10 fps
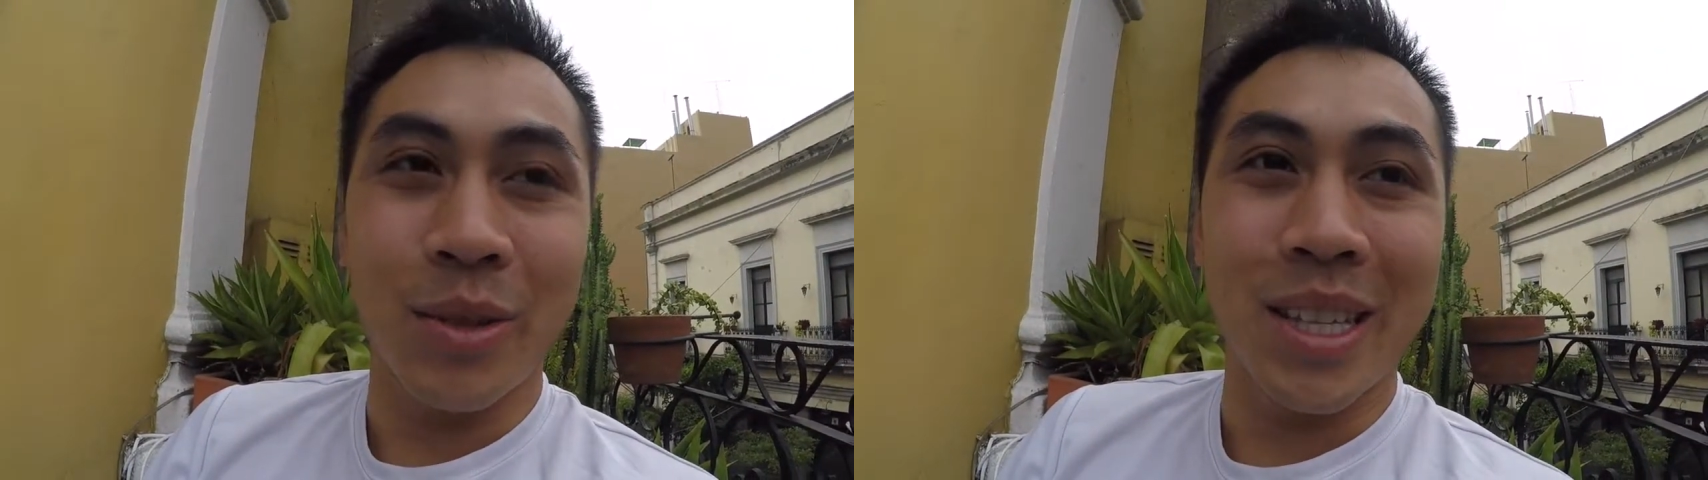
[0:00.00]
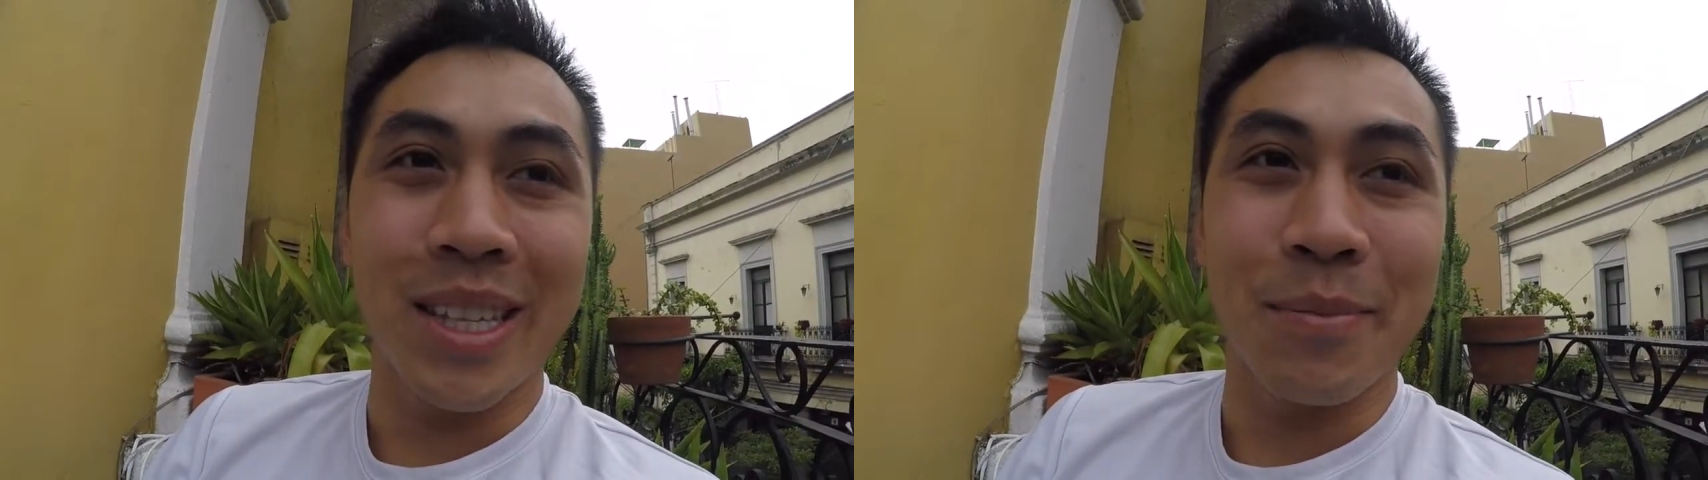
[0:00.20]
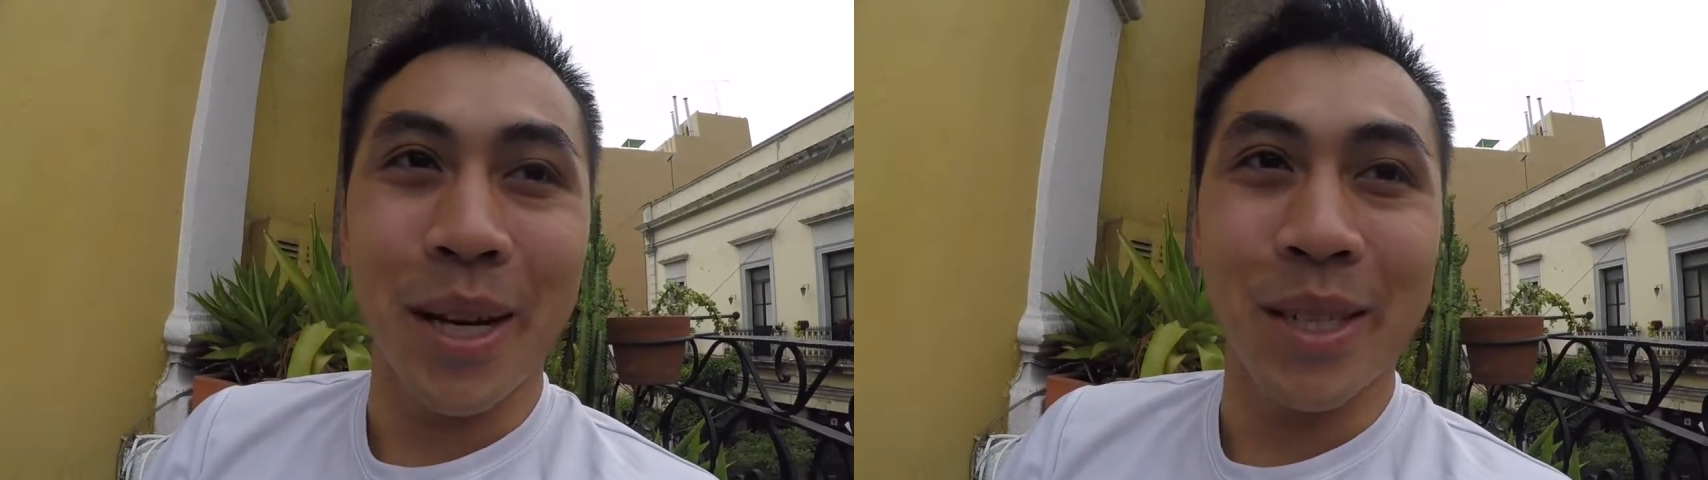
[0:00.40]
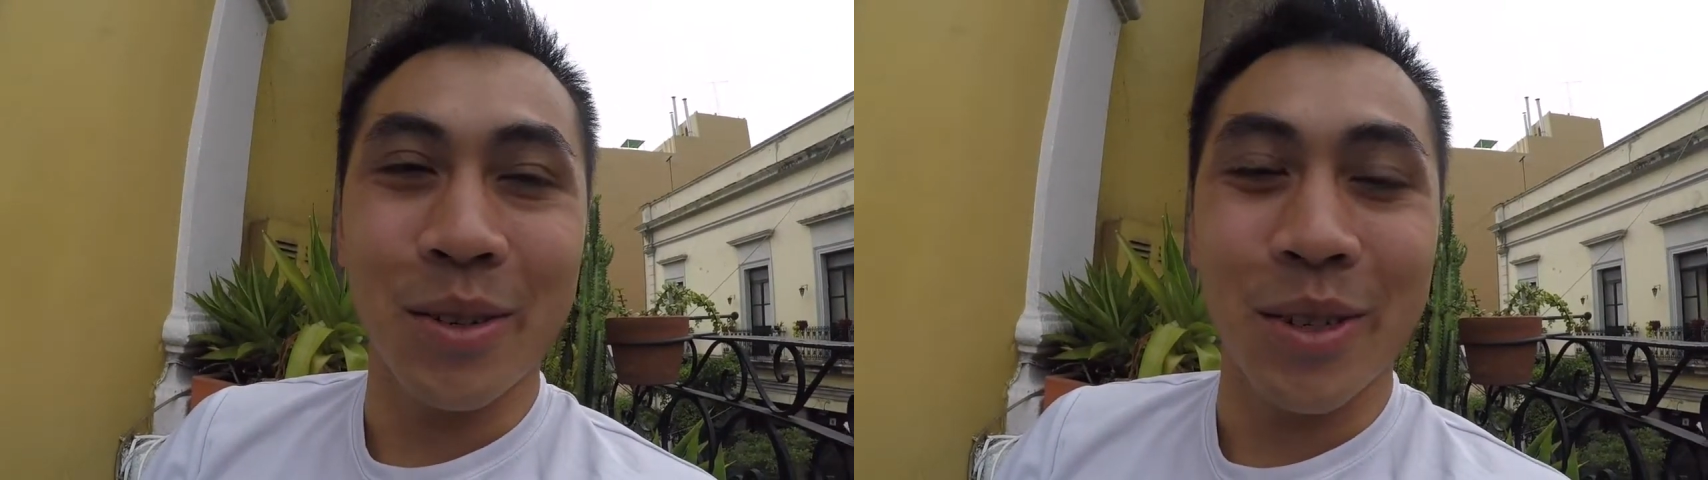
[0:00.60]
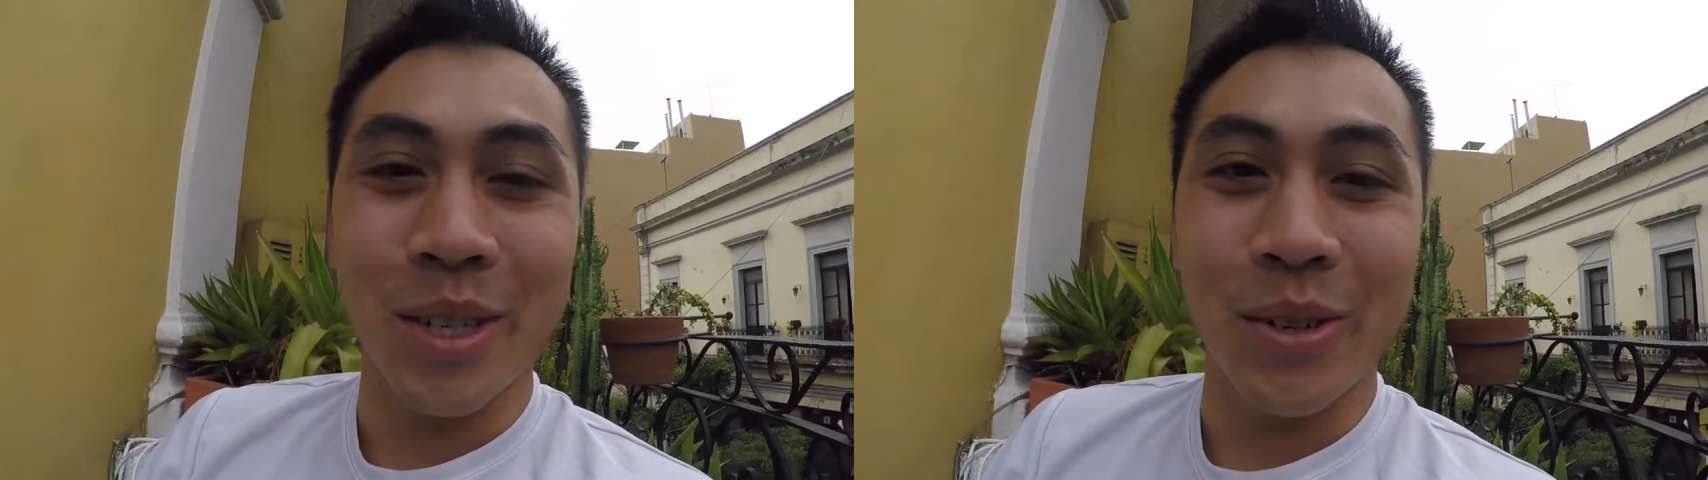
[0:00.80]
the Mexico
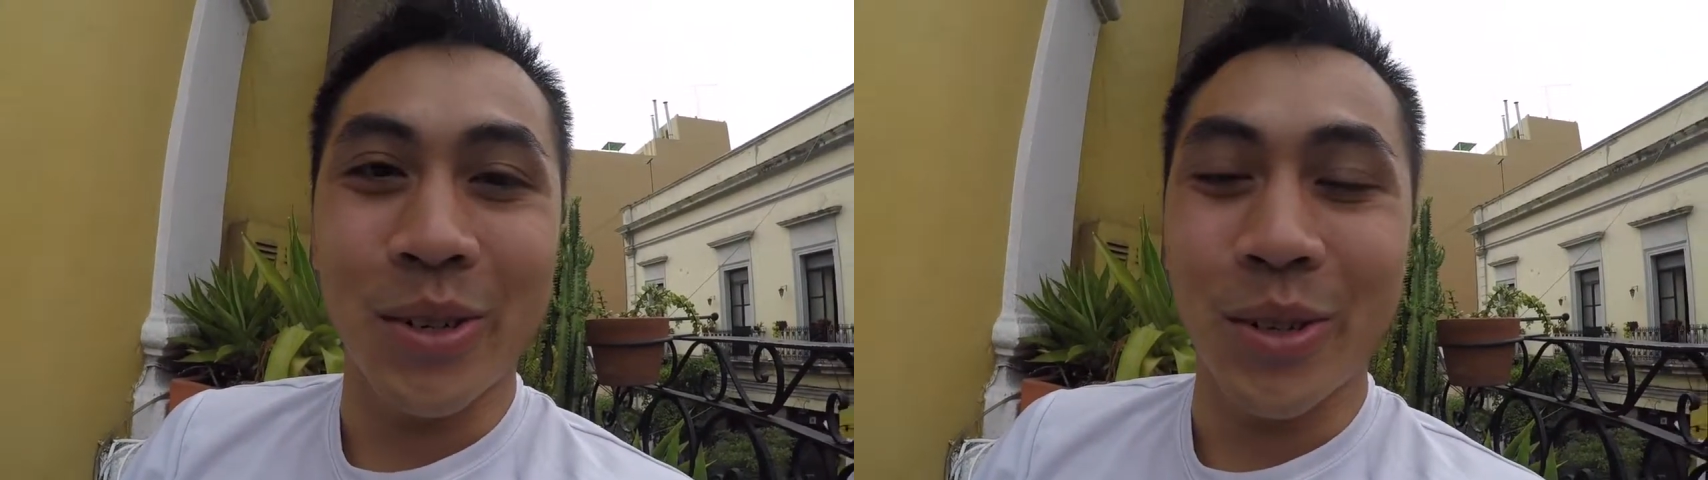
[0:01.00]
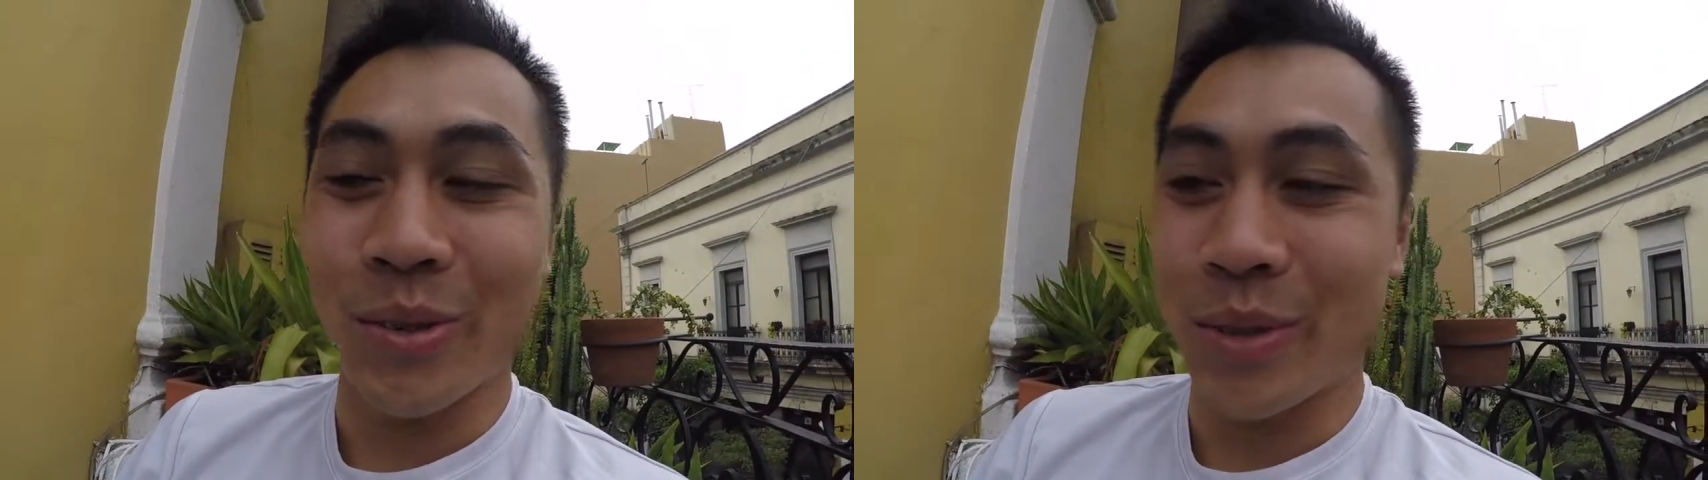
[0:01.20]
video soon.